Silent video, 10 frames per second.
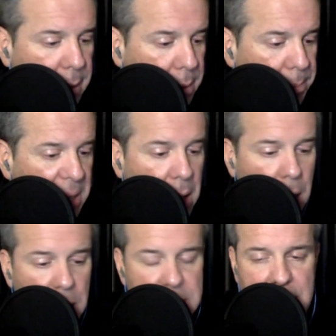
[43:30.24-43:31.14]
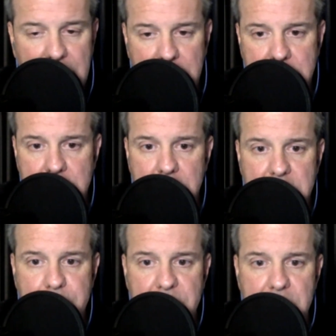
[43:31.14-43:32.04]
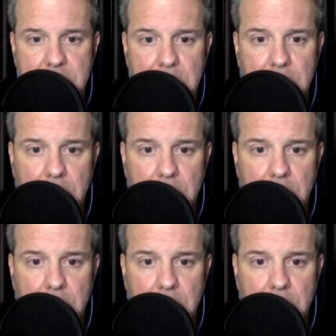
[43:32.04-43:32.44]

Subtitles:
make contact, so to speak,